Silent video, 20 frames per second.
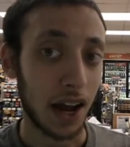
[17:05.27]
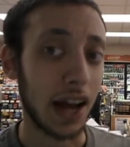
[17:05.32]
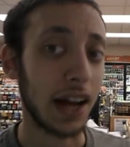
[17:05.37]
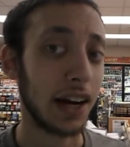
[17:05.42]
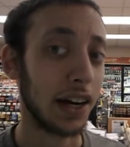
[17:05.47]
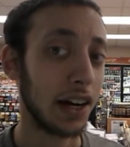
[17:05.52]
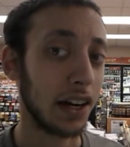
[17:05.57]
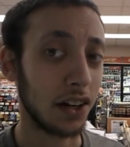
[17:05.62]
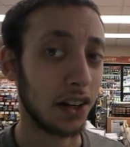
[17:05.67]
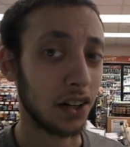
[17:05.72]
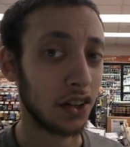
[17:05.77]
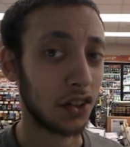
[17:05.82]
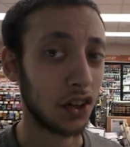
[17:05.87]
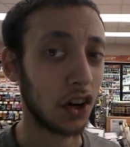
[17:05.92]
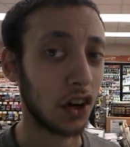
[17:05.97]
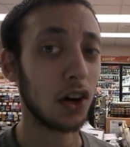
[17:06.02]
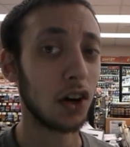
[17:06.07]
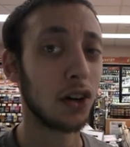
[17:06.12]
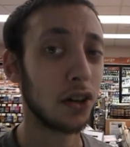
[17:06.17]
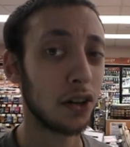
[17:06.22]
And in
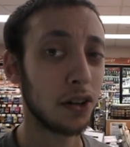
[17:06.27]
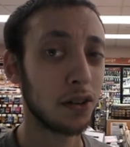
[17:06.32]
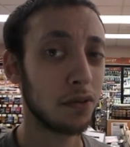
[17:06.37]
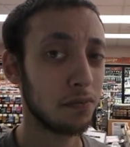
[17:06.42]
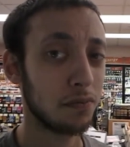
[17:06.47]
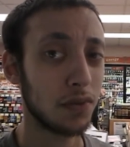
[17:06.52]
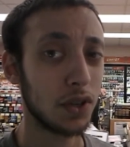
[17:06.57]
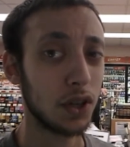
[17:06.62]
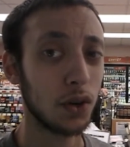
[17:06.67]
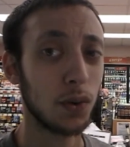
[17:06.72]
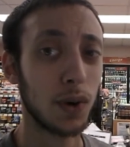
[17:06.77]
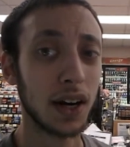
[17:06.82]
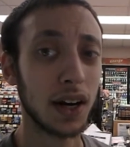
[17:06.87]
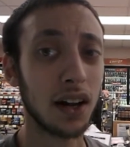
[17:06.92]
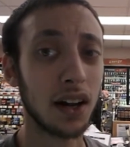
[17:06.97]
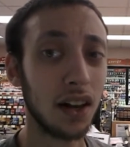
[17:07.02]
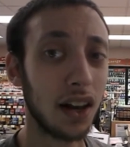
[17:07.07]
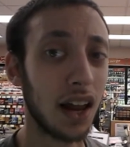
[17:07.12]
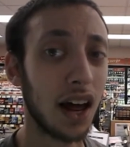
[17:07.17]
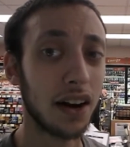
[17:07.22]
turn, doing
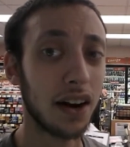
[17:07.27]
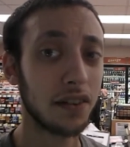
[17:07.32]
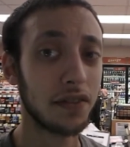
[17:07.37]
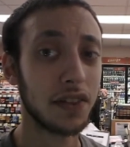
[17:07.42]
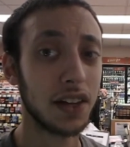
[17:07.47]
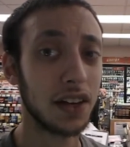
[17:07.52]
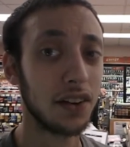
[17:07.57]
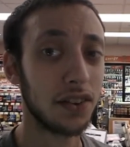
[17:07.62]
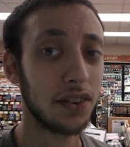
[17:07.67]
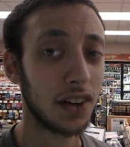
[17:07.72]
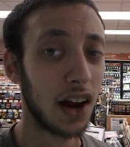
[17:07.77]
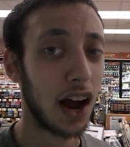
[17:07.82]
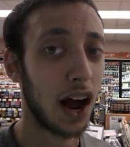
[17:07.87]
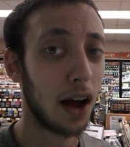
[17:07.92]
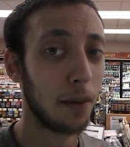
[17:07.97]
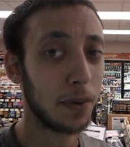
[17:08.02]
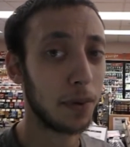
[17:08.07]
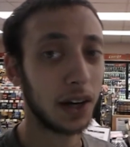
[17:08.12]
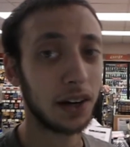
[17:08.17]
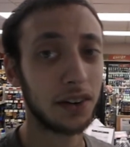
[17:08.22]
a lot of these
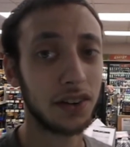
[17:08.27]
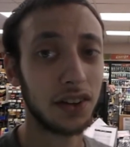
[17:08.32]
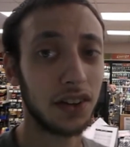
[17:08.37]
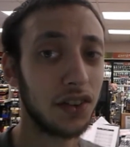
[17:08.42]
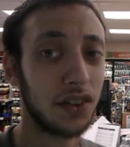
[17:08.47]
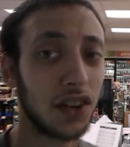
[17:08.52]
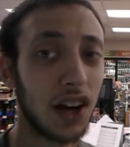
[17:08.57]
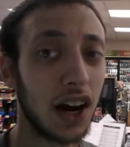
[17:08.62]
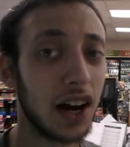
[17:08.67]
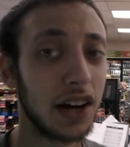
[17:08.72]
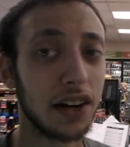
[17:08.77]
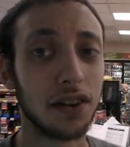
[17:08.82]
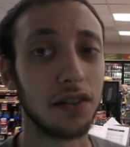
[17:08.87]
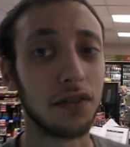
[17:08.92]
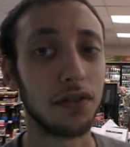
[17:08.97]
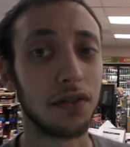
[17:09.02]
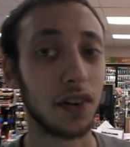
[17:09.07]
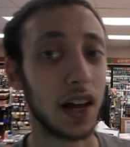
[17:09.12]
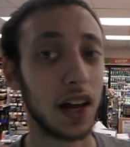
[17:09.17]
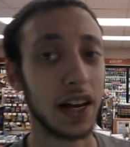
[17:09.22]
topics, it's kind
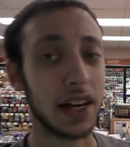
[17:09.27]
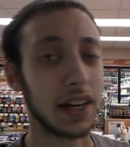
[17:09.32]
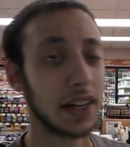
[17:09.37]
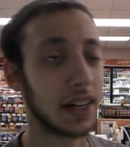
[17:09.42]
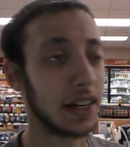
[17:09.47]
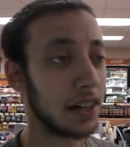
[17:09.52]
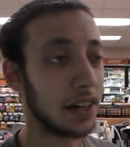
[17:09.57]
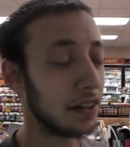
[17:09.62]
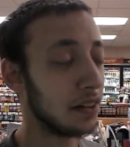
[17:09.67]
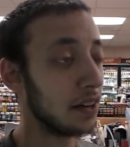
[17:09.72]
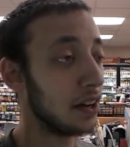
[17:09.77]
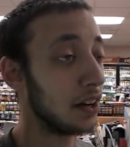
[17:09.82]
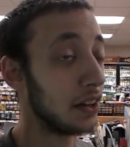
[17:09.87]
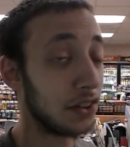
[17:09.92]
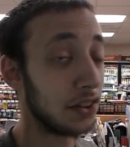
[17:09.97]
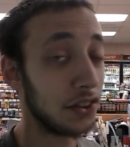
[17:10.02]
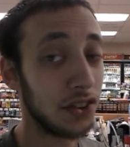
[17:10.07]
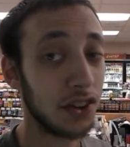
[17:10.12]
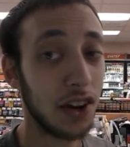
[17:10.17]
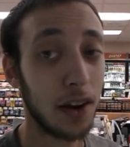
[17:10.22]
of like in
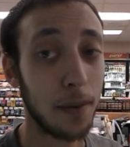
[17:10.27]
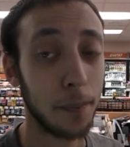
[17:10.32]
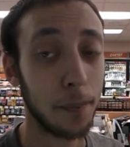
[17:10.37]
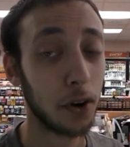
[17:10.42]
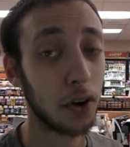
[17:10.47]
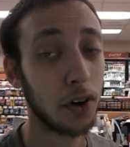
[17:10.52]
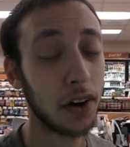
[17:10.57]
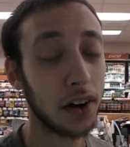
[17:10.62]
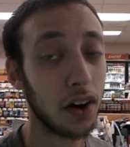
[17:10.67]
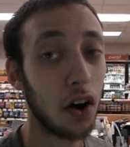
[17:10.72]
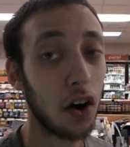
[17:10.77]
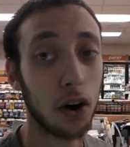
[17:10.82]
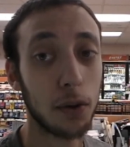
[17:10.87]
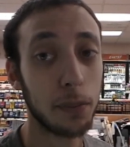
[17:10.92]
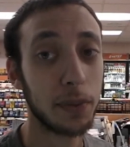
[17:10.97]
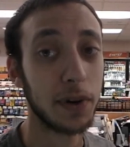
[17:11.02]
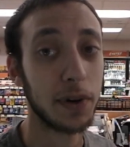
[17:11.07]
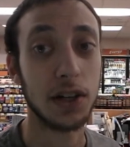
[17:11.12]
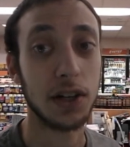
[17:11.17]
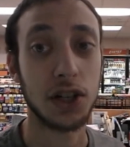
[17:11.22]
a sim or an
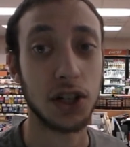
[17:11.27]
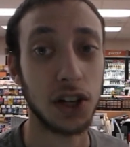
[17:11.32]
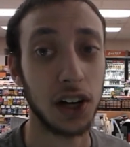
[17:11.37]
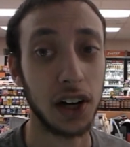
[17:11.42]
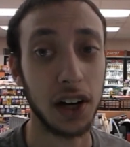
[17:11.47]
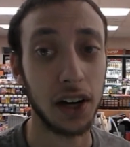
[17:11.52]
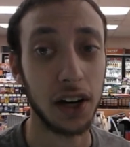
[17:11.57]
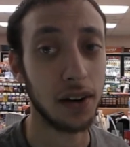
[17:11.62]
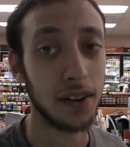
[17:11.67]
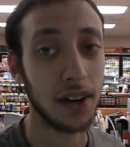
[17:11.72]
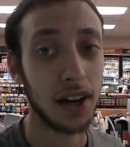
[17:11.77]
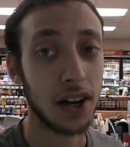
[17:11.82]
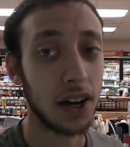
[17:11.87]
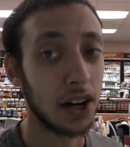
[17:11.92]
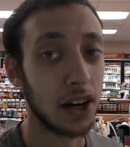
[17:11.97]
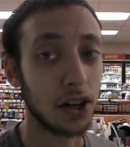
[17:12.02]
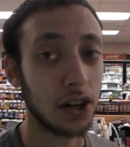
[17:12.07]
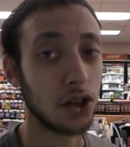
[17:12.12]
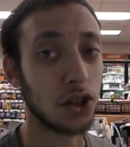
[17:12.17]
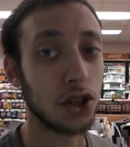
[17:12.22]
RPG.
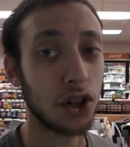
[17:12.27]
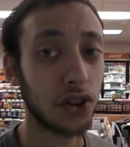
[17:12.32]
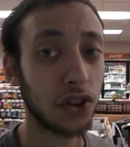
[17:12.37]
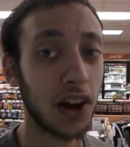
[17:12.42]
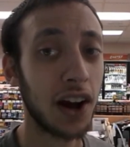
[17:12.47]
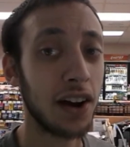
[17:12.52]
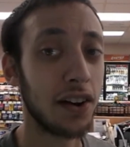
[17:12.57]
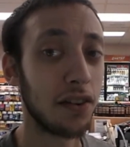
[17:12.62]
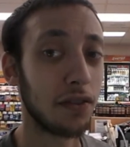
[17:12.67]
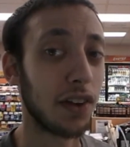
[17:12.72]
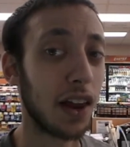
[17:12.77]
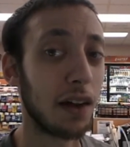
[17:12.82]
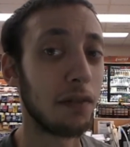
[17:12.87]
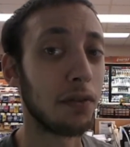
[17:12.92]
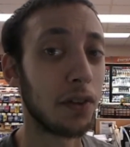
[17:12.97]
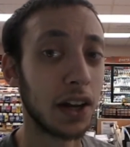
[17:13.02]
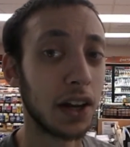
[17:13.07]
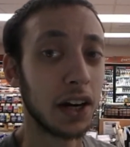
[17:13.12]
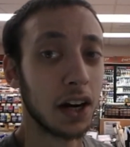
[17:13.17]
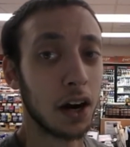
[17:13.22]
You're just kind of
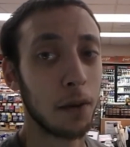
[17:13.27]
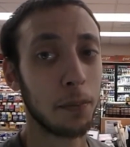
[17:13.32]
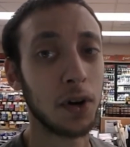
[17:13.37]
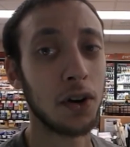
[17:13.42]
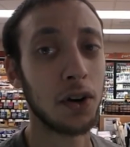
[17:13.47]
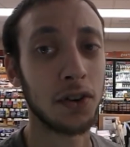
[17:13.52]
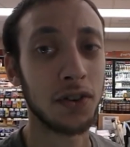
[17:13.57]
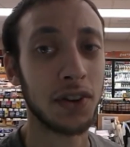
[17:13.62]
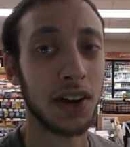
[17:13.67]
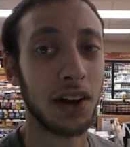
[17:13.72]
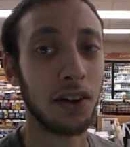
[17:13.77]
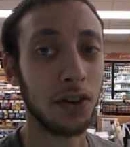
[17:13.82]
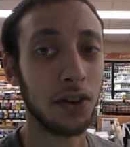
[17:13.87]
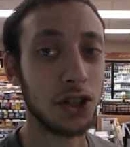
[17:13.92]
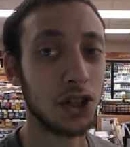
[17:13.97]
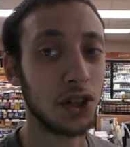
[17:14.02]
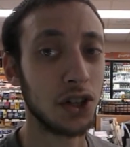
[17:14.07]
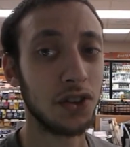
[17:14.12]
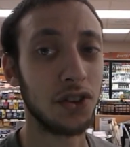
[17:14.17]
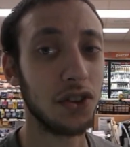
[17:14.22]
leveling up your
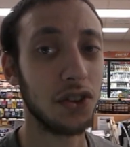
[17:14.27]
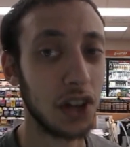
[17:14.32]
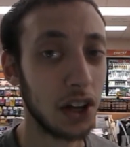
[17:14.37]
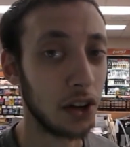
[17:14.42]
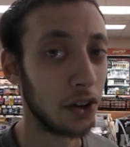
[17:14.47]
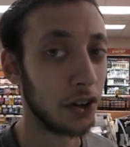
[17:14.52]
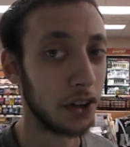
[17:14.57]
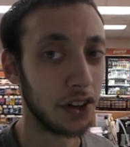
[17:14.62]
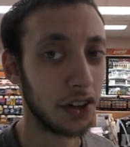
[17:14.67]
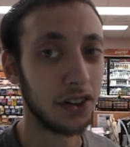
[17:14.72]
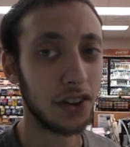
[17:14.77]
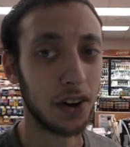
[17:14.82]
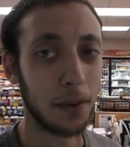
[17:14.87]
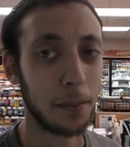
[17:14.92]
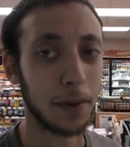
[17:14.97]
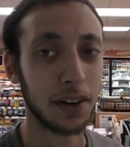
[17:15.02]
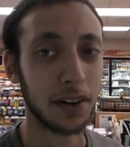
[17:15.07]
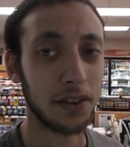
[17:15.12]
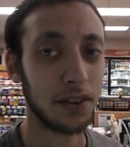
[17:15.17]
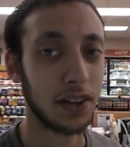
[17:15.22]
intelligence skill to
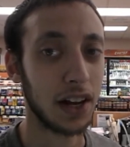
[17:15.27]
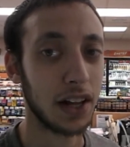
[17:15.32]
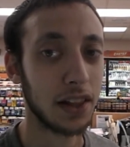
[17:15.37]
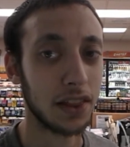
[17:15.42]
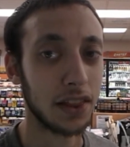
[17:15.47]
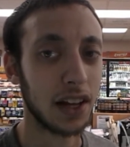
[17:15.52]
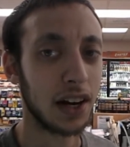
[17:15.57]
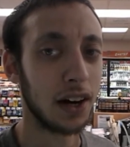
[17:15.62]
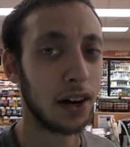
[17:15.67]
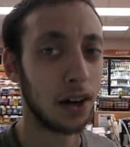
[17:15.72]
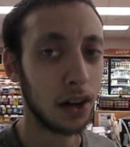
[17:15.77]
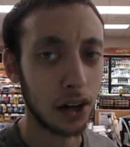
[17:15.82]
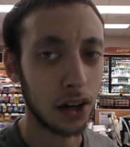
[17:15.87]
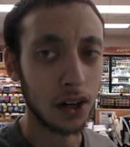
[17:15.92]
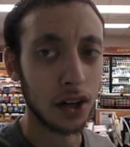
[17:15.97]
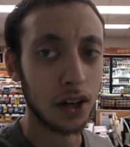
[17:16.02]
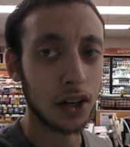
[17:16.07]
some extent there.